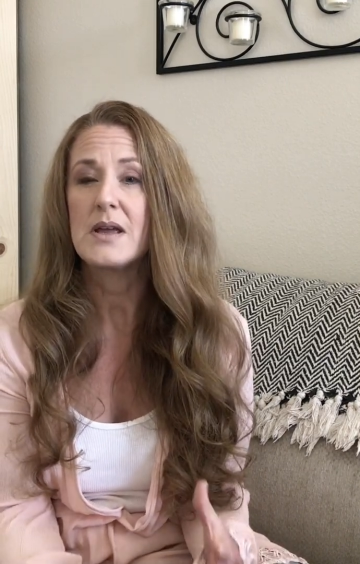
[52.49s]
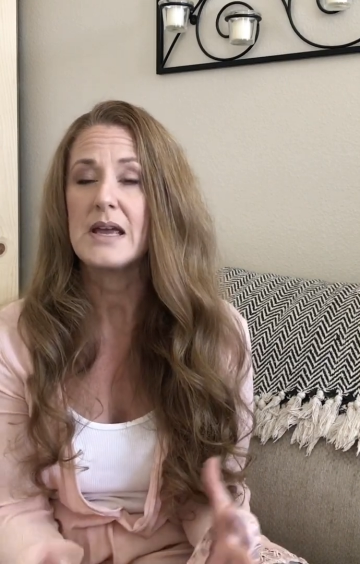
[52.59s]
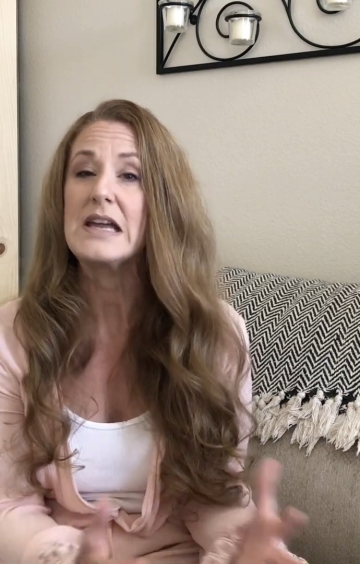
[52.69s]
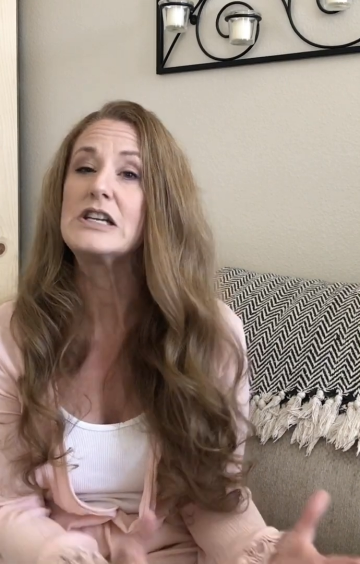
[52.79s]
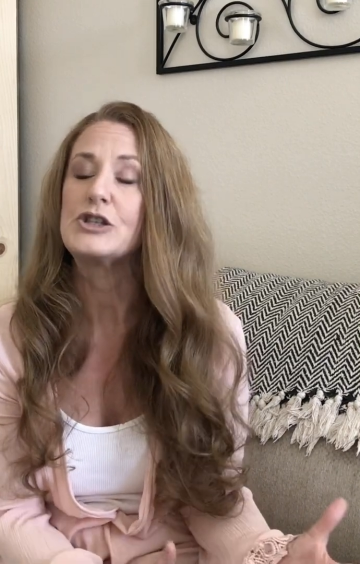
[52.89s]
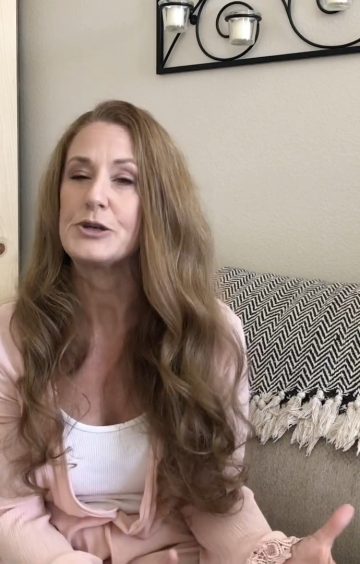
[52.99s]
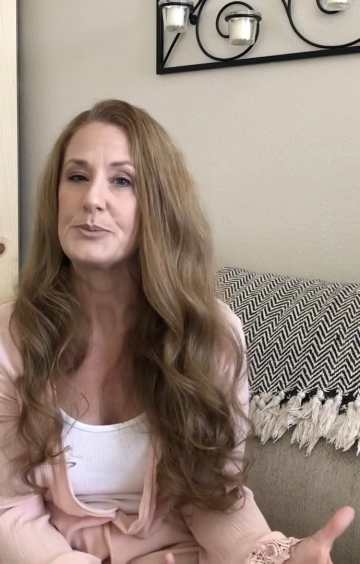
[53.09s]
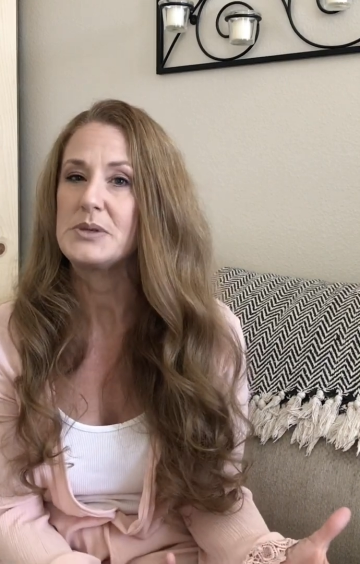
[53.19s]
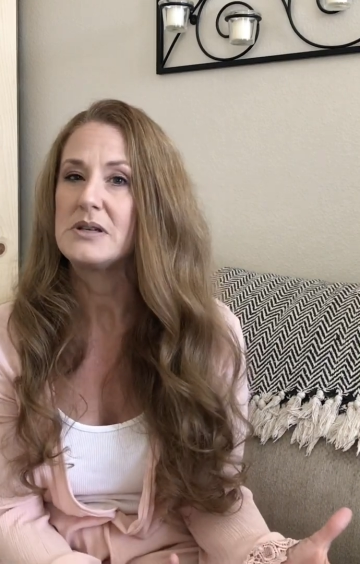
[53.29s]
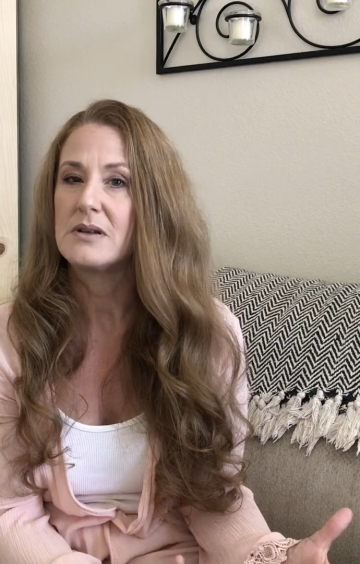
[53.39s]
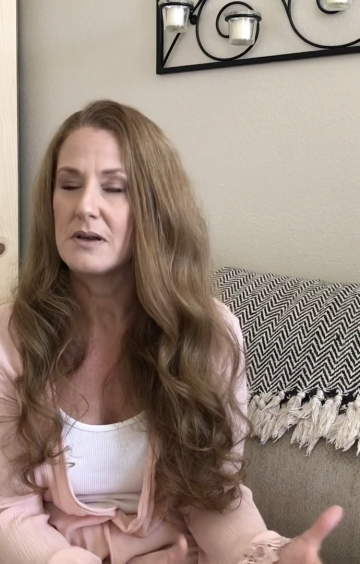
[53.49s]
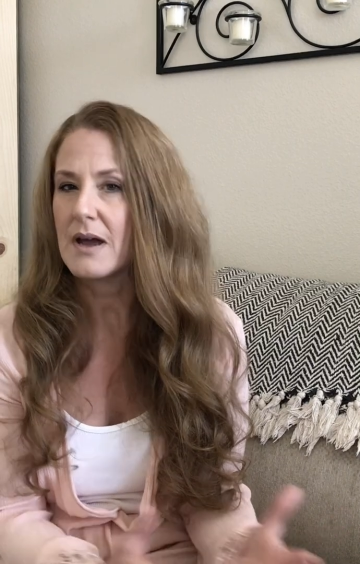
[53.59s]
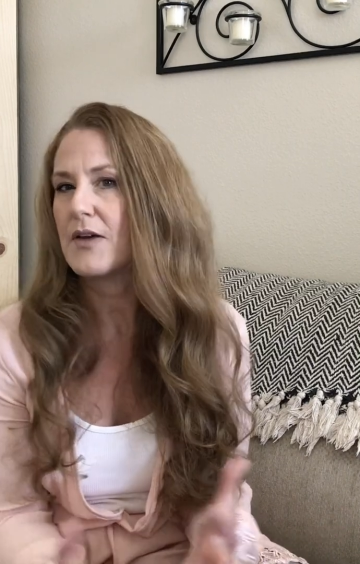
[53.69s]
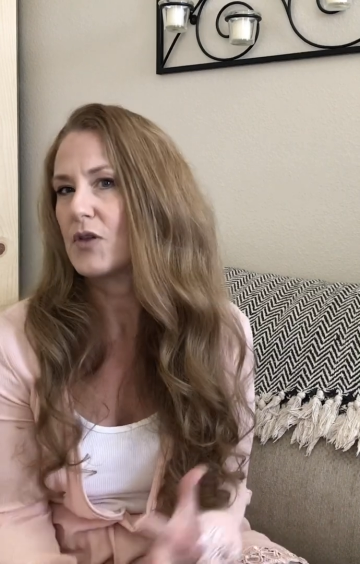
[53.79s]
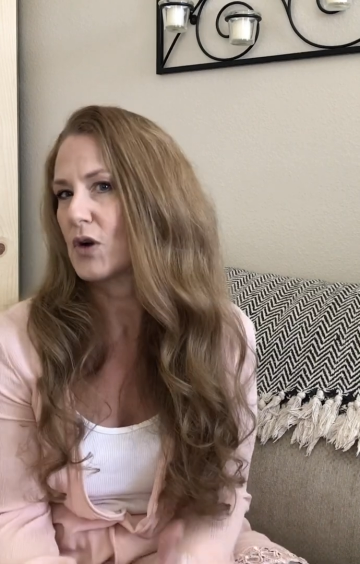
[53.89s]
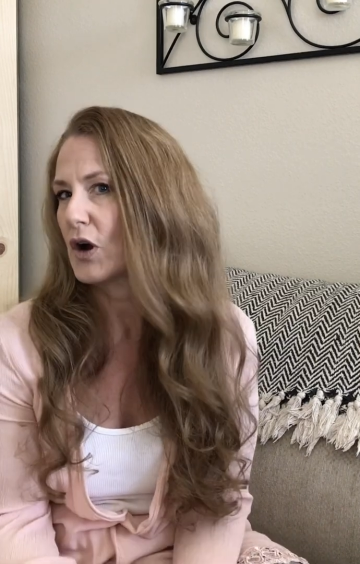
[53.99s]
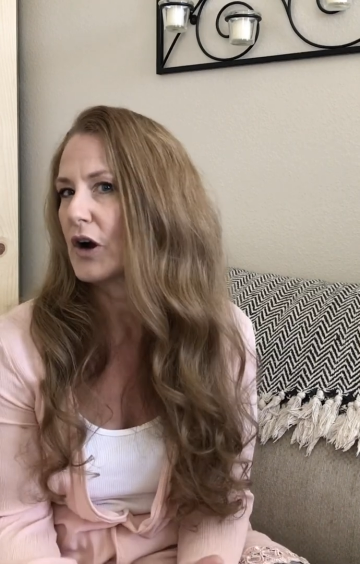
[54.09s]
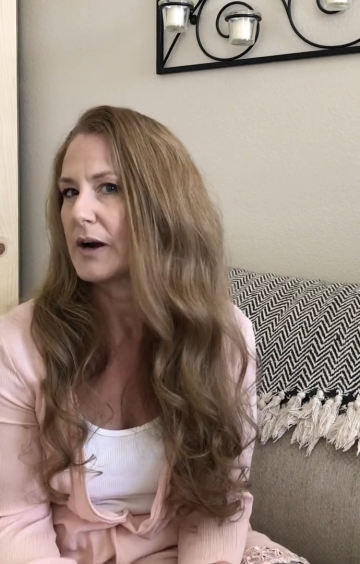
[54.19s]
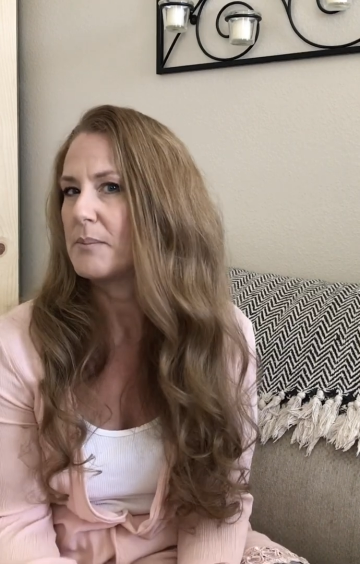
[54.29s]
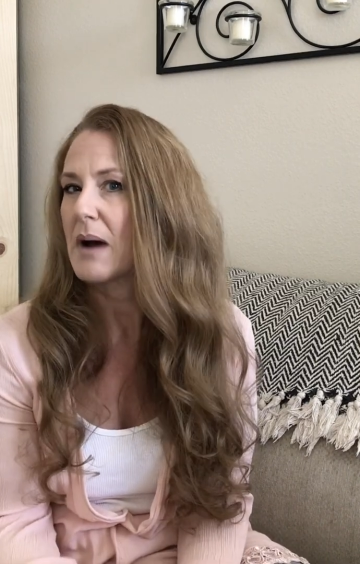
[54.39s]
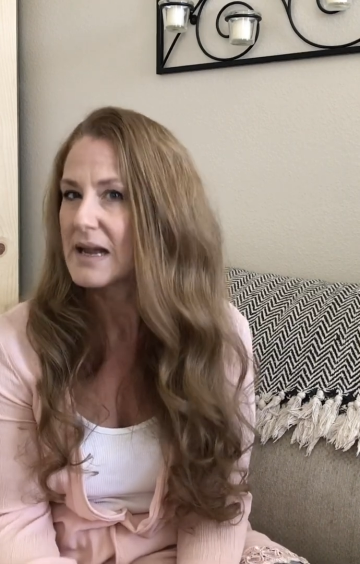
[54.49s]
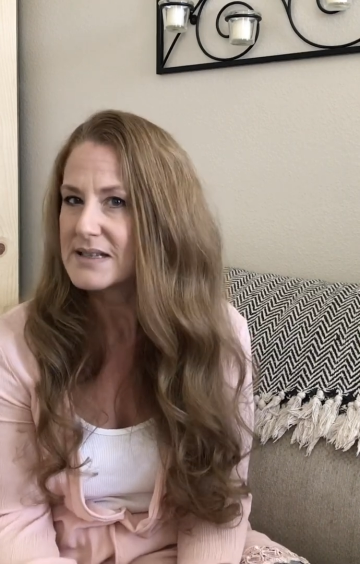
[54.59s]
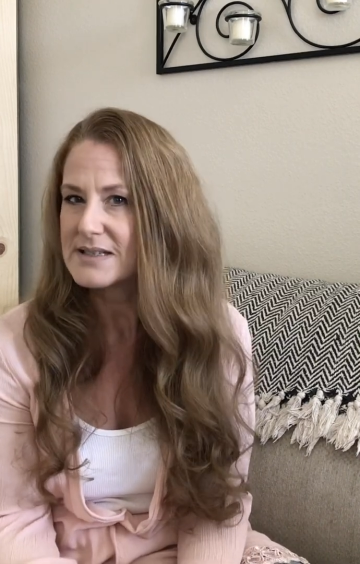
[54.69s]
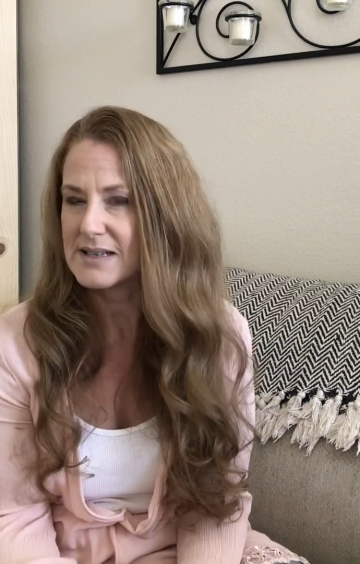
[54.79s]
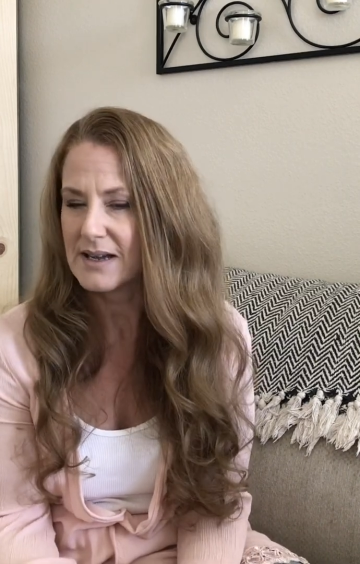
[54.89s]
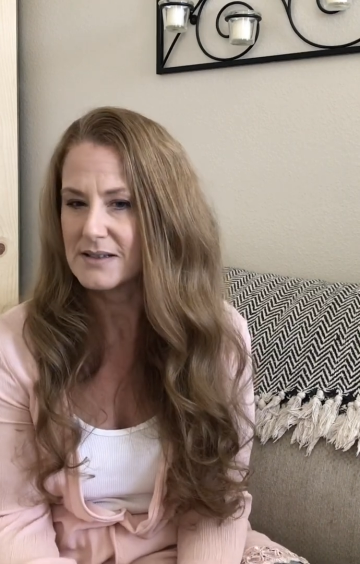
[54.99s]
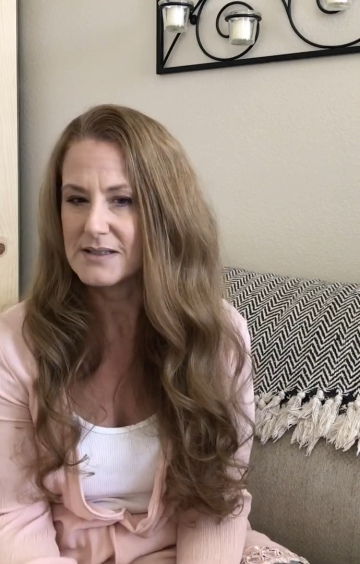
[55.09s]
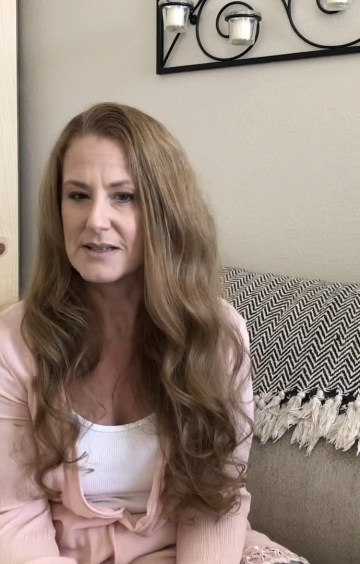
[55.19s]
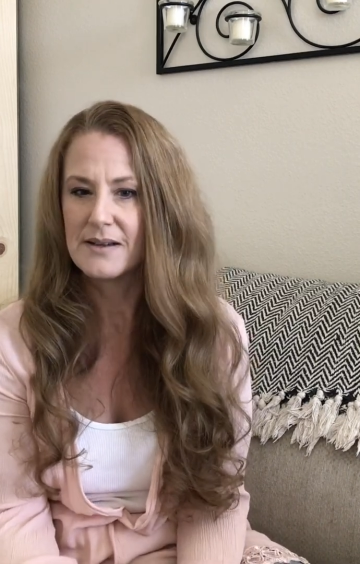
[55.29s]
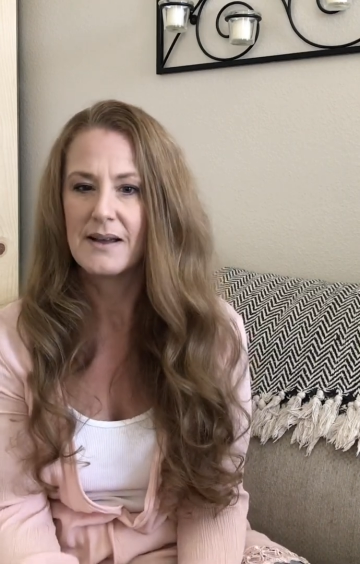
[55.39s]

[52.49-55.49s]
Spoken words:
Egypt and their current mindset.